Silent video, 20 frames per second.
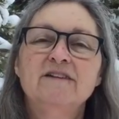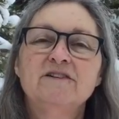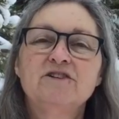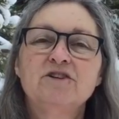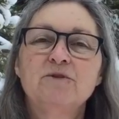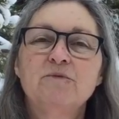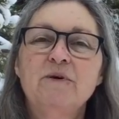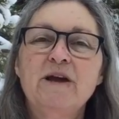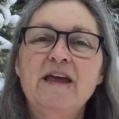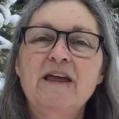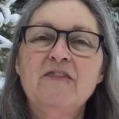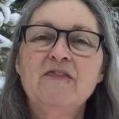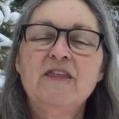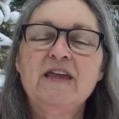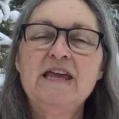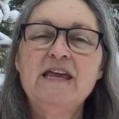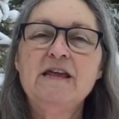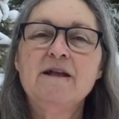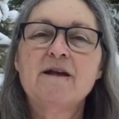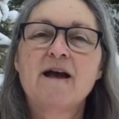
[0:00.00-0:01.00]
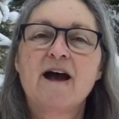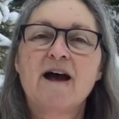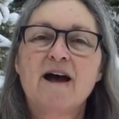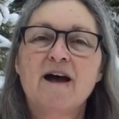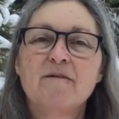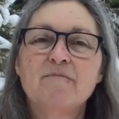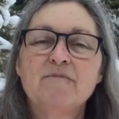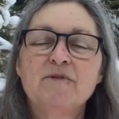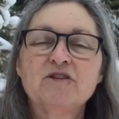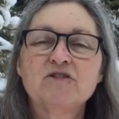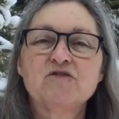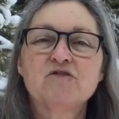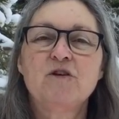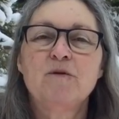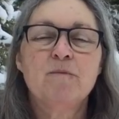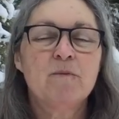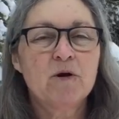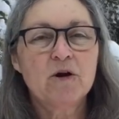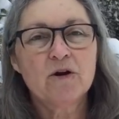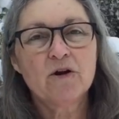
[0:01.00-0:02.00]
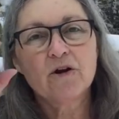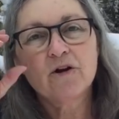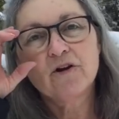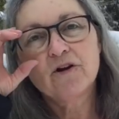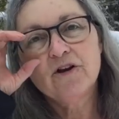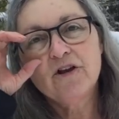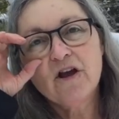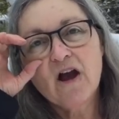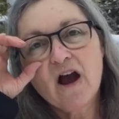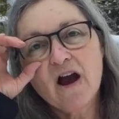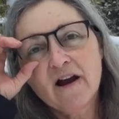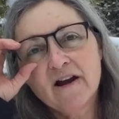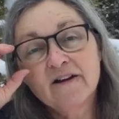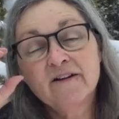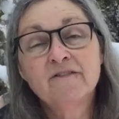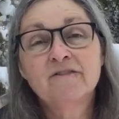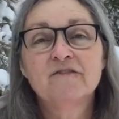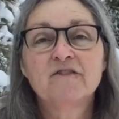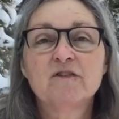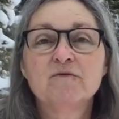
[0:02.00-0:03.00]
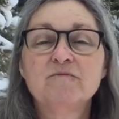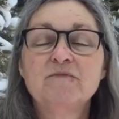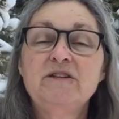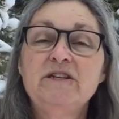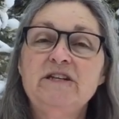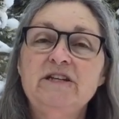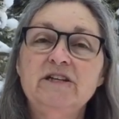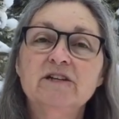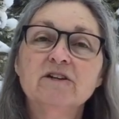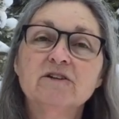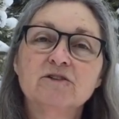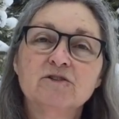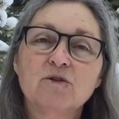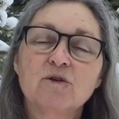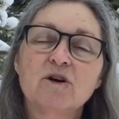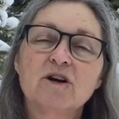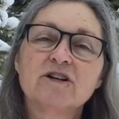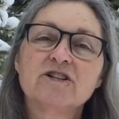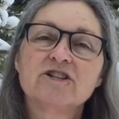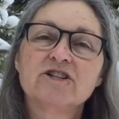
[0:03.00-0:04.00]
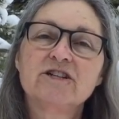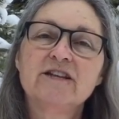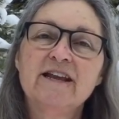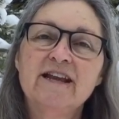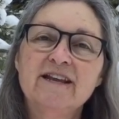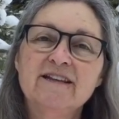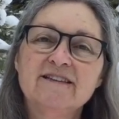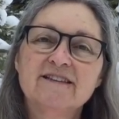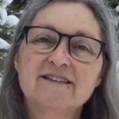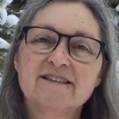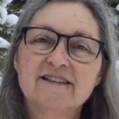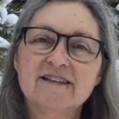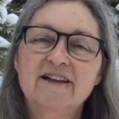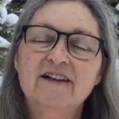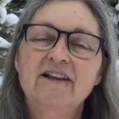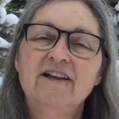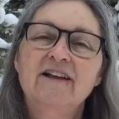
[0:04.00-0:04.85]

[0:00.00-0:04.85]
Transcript: to win the Mystery Murder yarn from Teal Torch Knits.